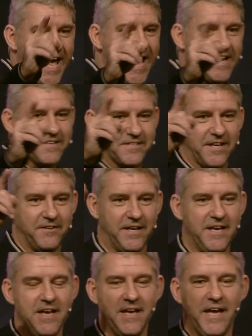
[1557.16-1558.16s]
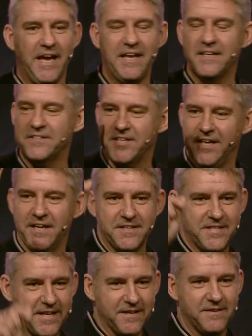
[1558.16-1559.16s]
ahead so that in
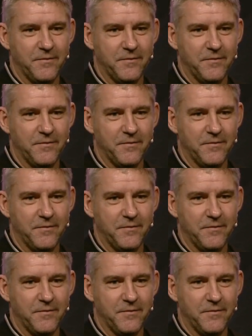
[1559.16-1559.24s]
eternity